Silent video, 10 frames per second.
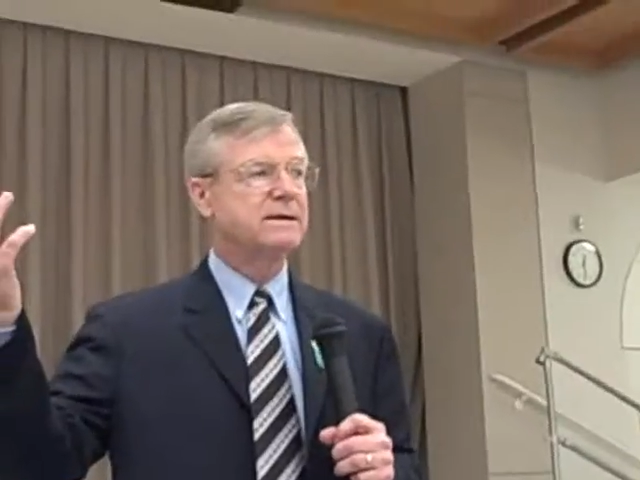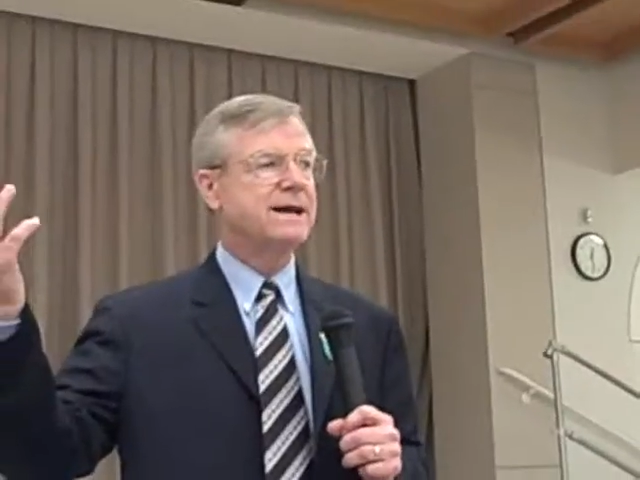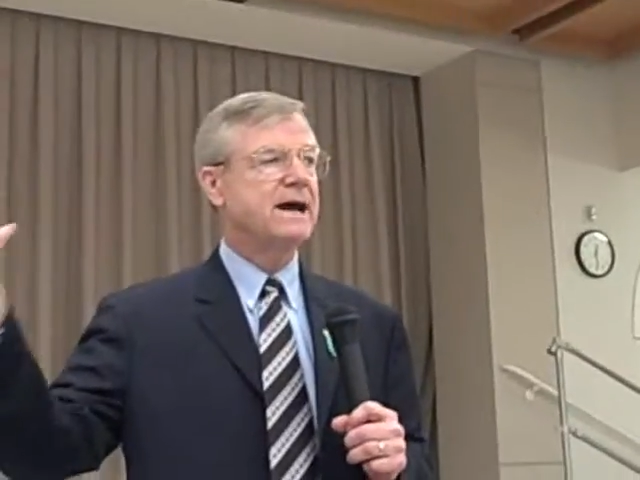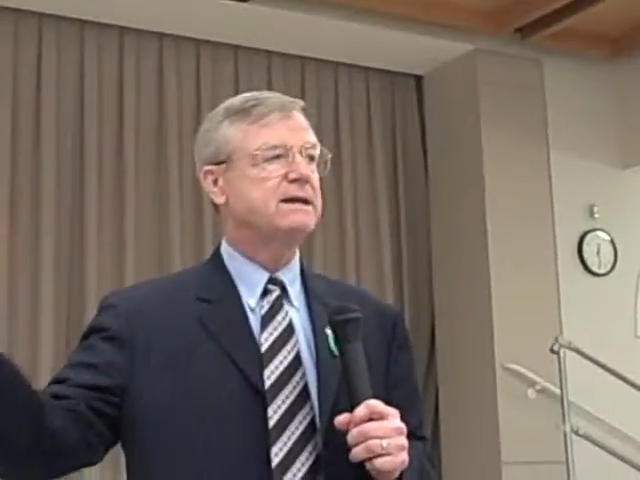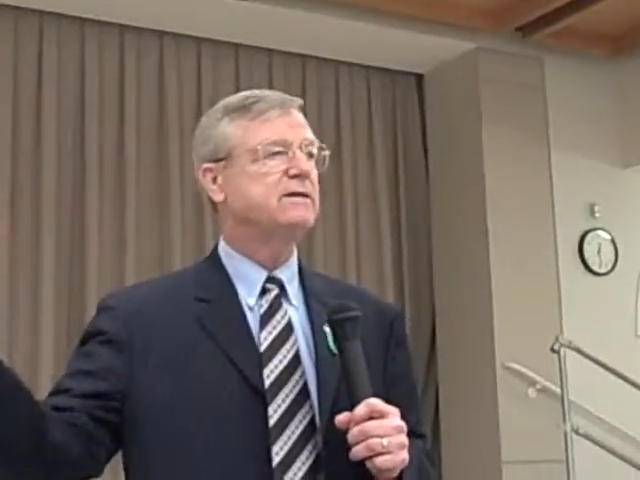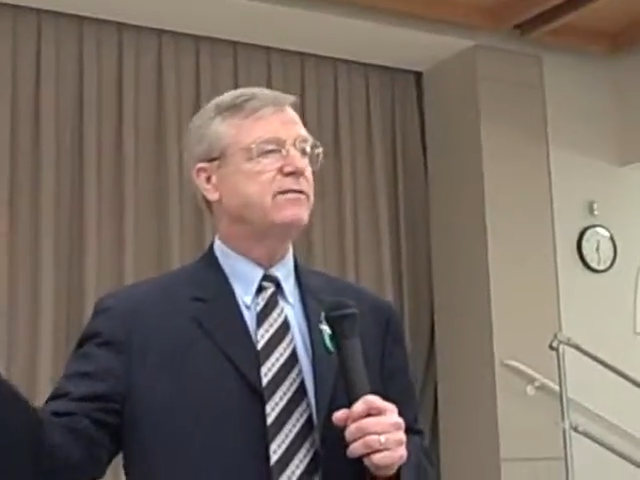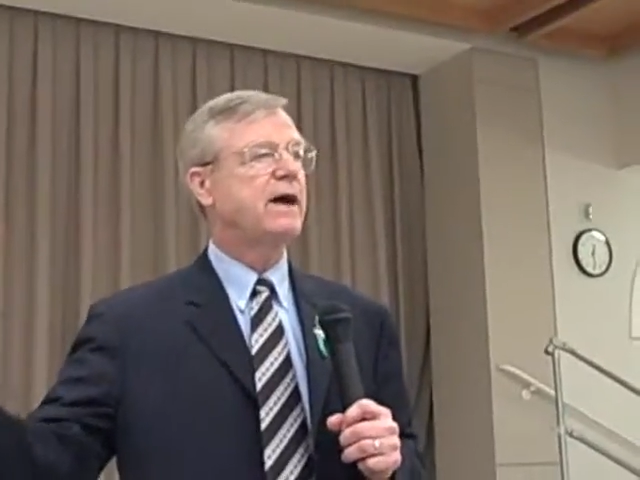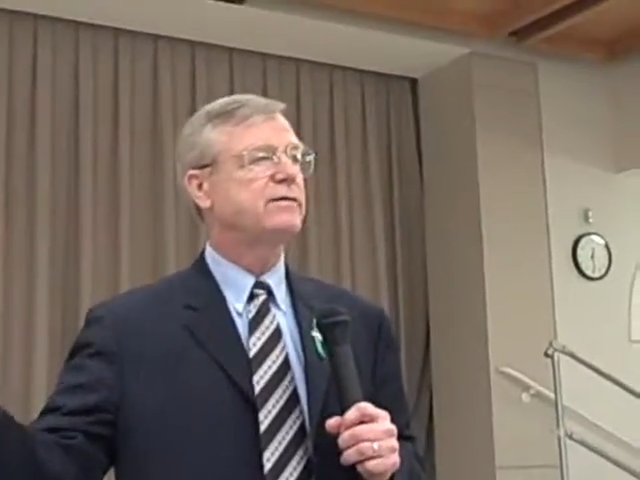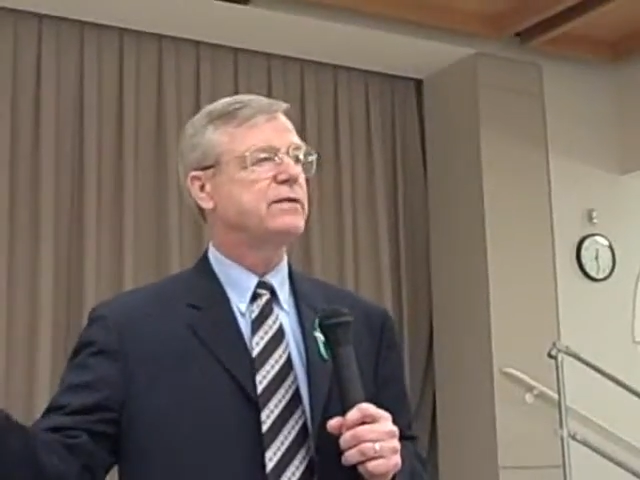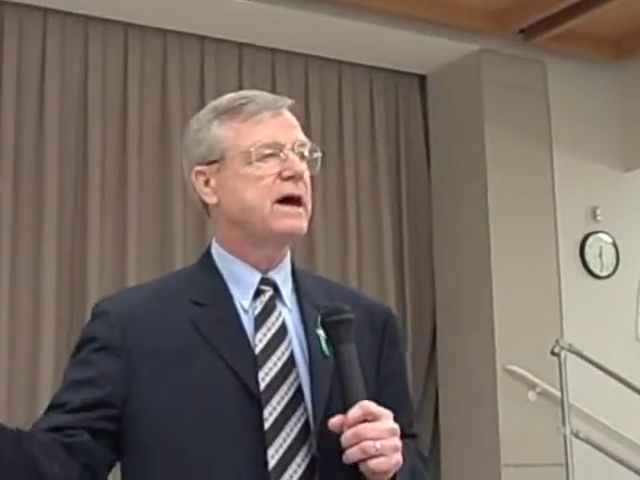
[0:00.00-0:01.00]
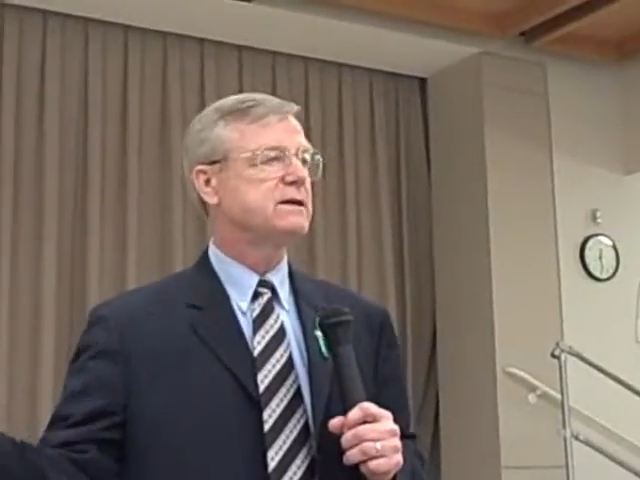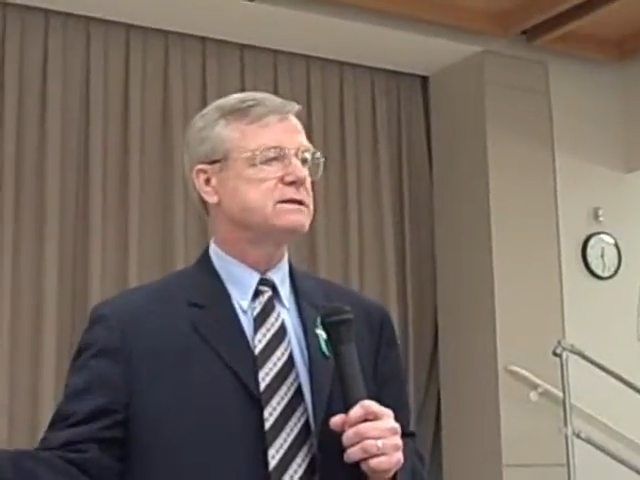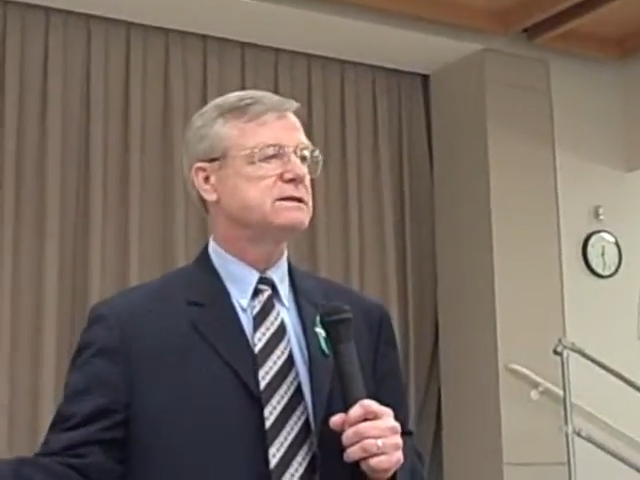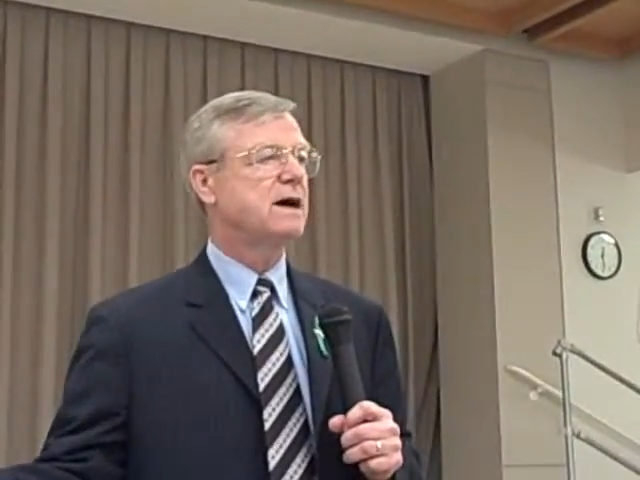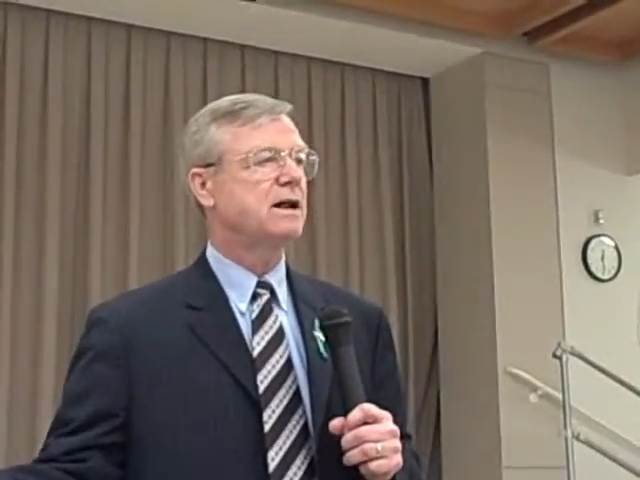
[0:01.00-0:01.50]

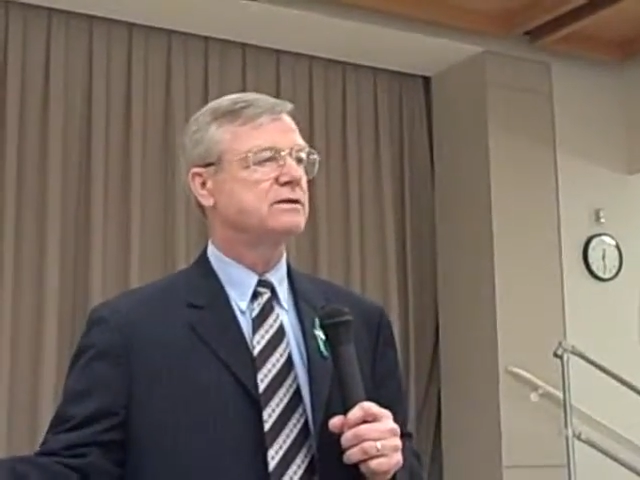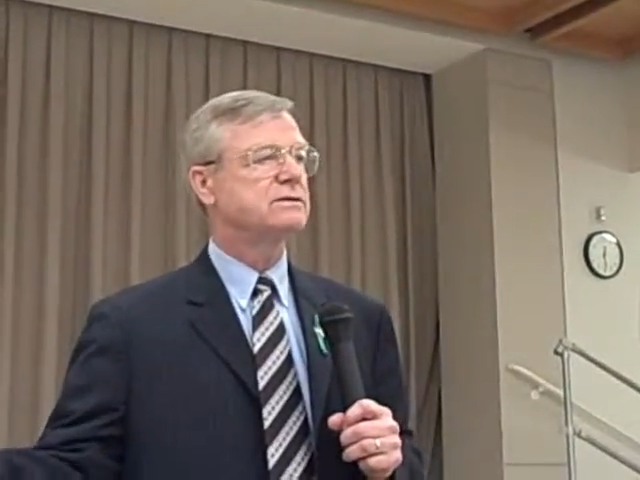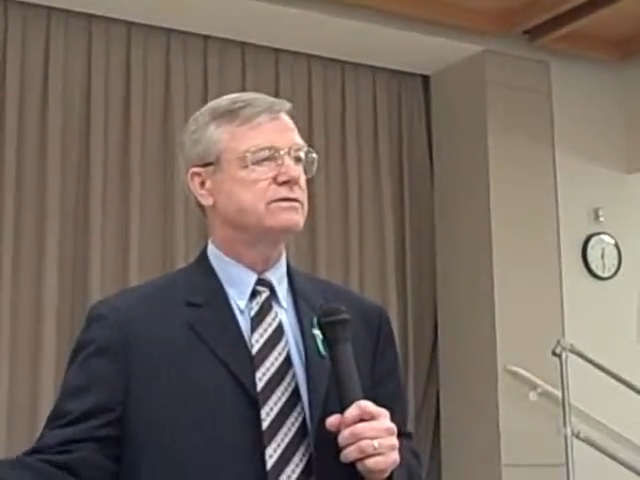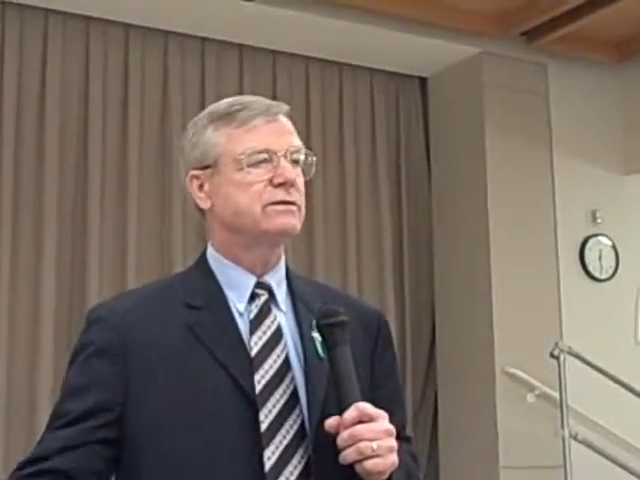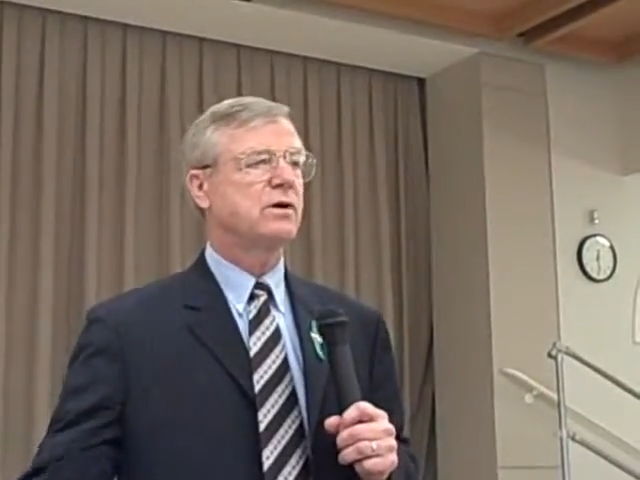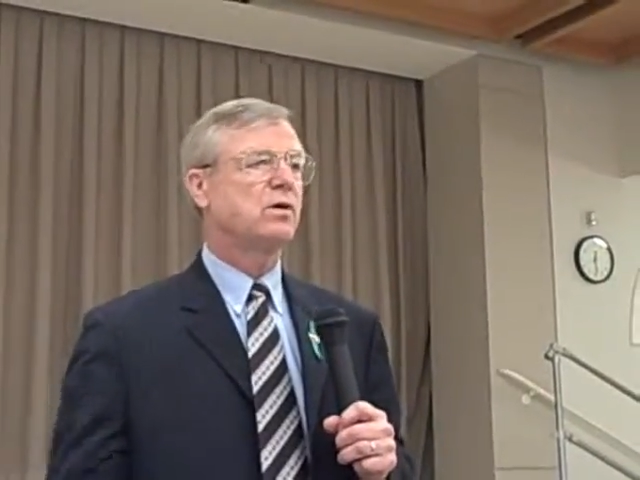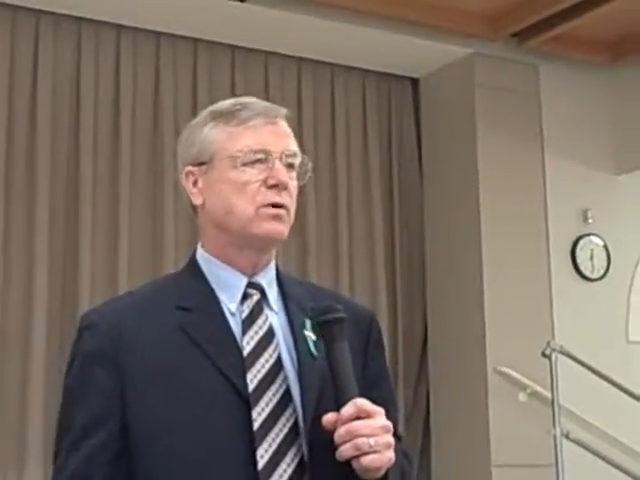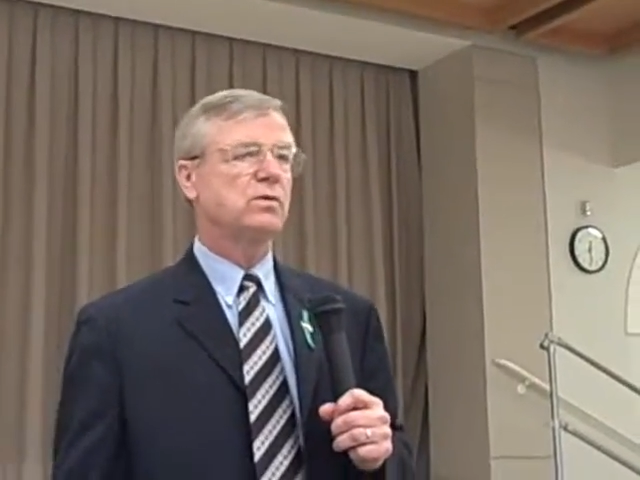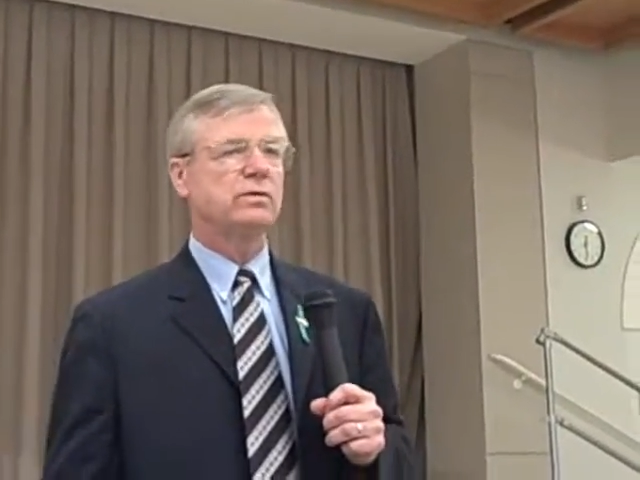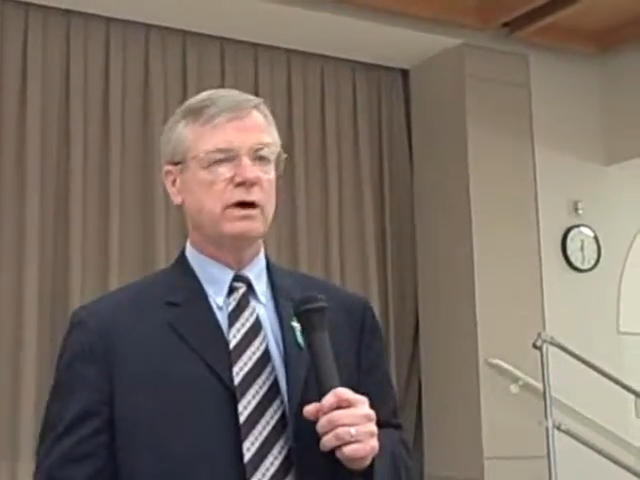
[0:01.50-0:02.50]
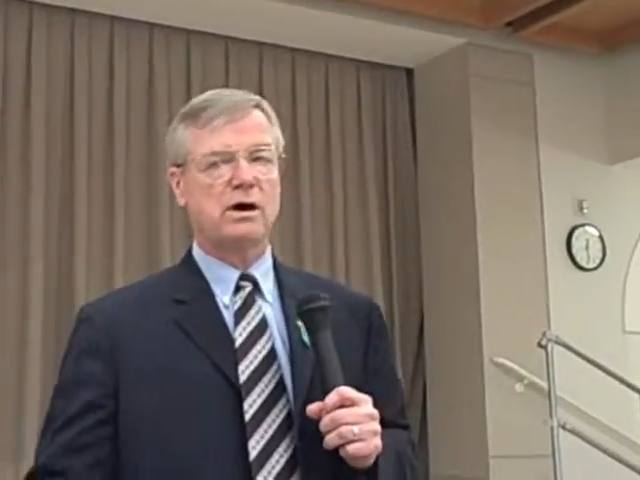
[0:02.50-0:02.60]
$95,000 of cold,